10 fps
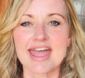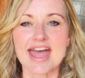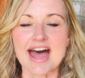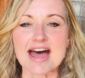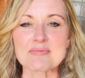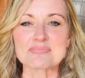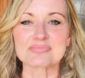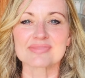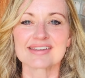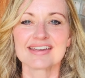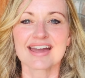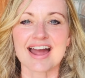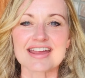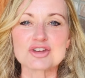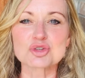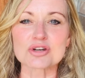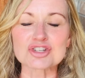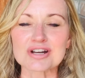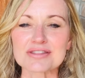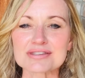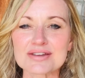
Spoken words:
I enjoy sharing this